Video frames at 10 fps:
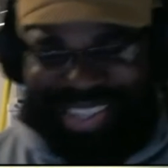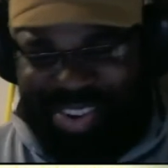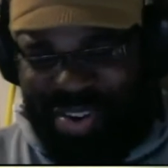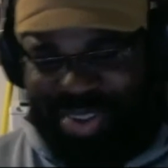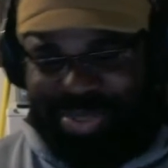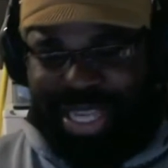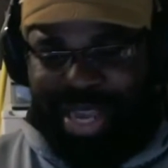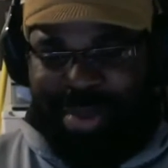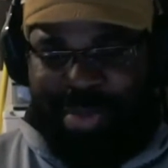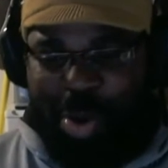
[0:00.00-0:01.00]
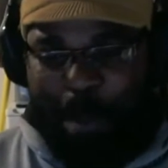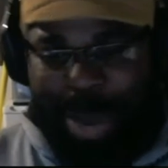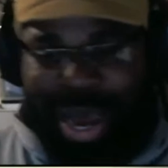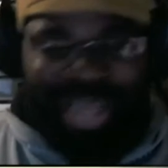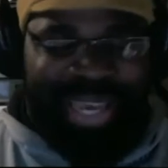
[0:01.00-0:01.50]
You know what I'm saying? I'm here on a
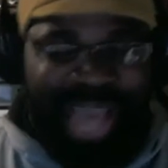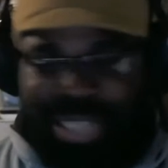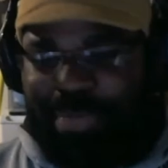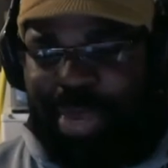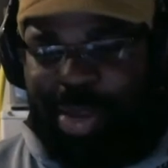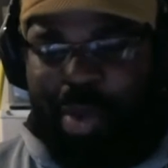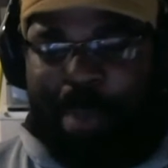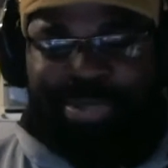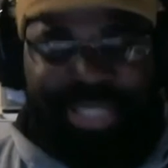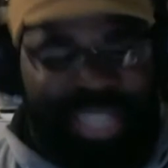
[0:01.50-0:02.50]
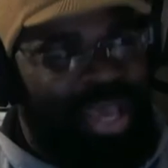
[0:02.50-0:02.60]
podcast. I'm here to represent,